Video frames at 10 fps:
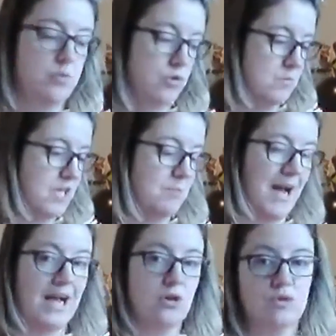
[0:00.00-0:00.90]
put them in your
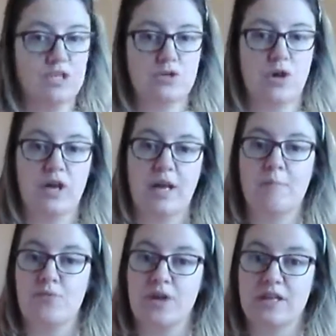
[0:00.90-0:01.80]
bag or your
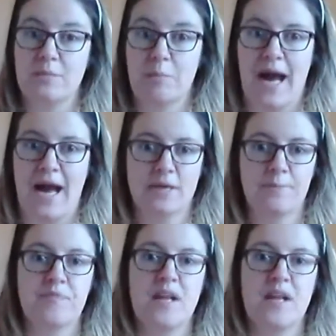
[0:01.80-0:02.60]
stocking, bring them back.